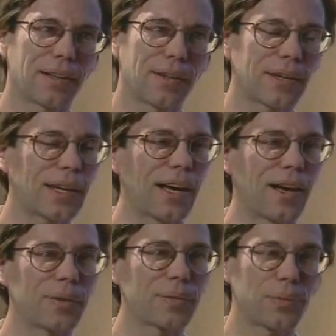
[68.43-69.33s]
looking
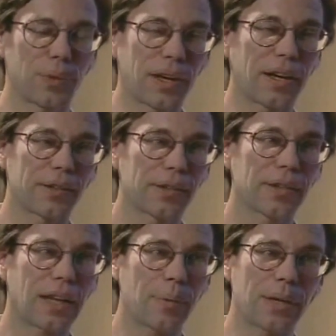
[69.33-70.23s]
out for us.
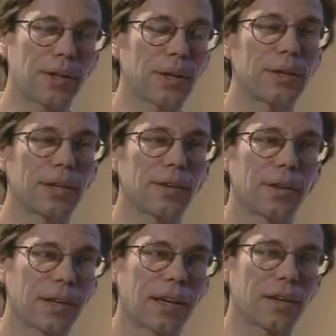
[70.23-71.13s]
I mean, the only thing they're
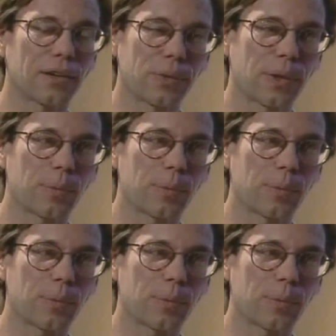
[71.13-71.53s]
looking out is for